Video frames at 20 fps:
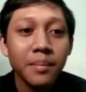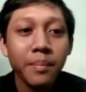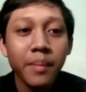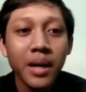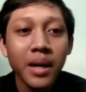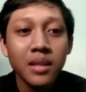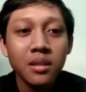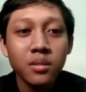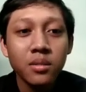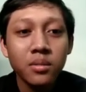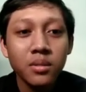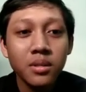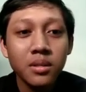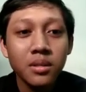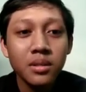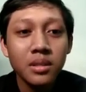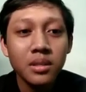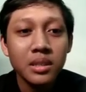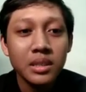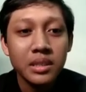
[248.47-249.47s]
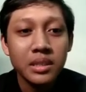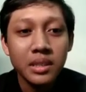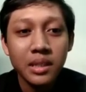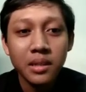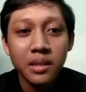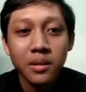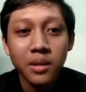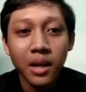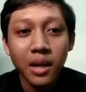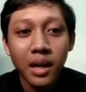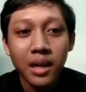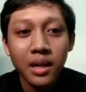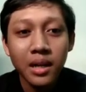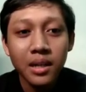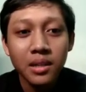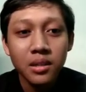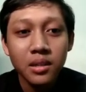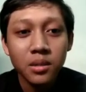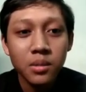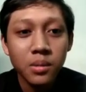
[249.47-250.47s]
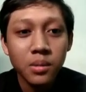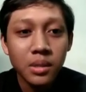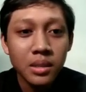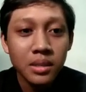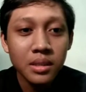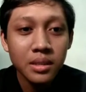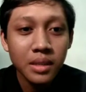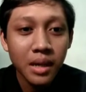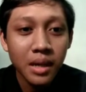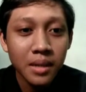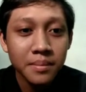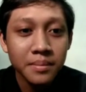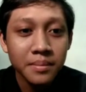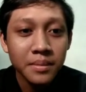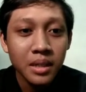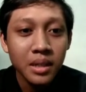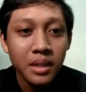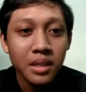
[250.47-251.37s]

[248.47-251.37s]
pantun, seloka, gurindam,